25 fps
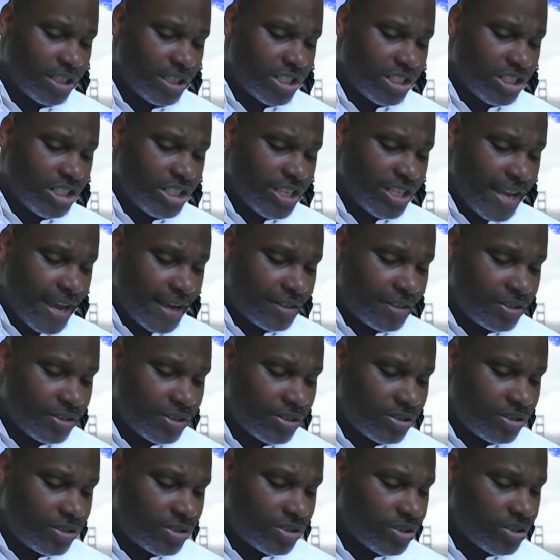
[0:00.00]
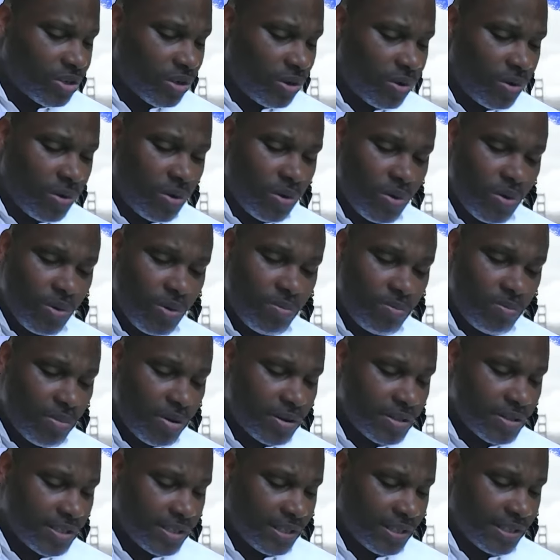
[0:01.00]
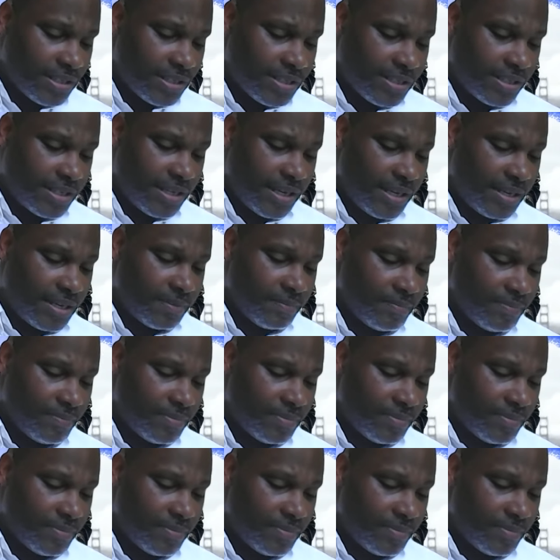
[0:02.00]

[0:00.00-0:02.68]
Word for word: shattered so mercilessly